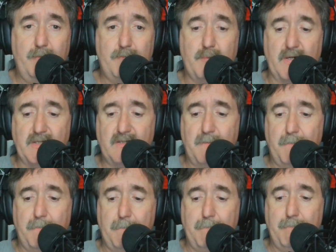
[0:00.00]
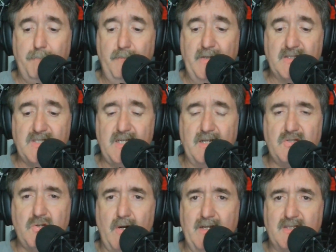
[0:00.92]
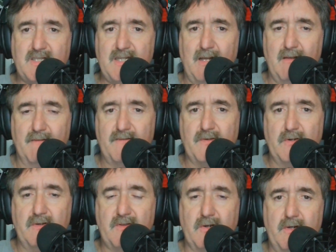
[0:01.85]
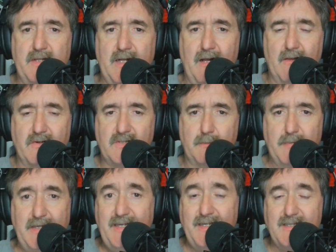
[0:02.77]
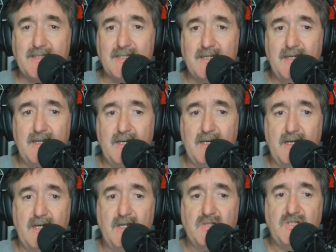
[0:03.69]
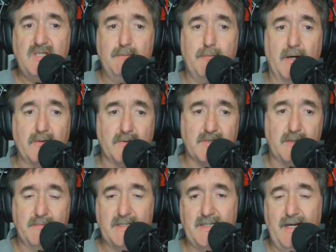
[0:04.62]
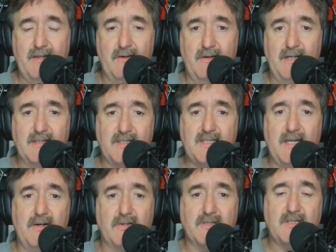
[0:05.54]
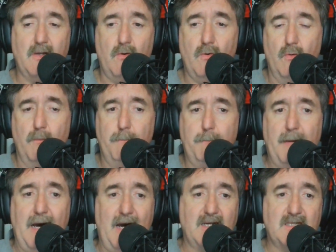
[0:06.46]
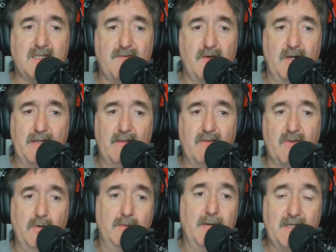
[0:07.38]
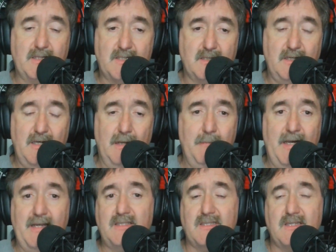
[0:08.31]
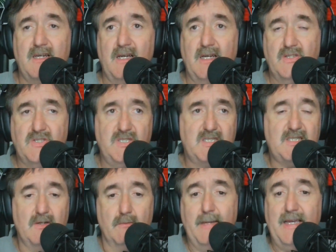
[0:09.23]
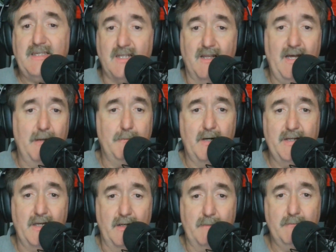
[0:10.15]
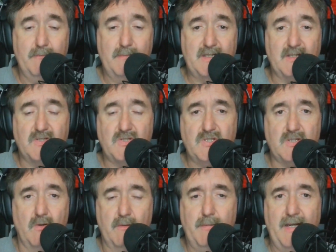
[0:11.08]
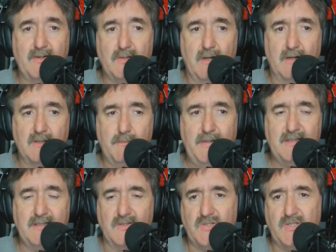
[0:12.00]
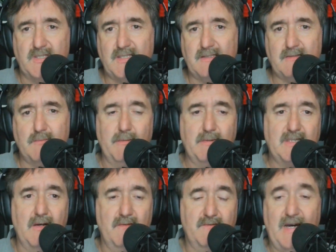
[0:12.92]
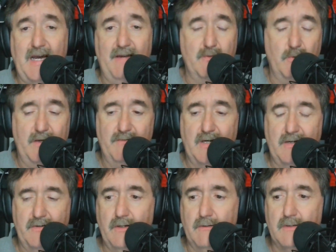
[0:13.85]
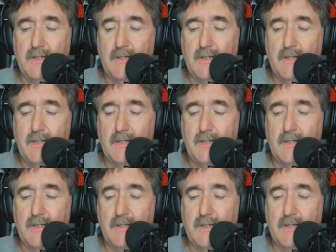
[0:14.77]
But instead of trying to sell them for $30 a piece, she bundles them together and sells the whole box for like $30 and she still makes a lot of money on them because she's only paying $2 a piece and she's probably selling 5 or whatever. I don't know.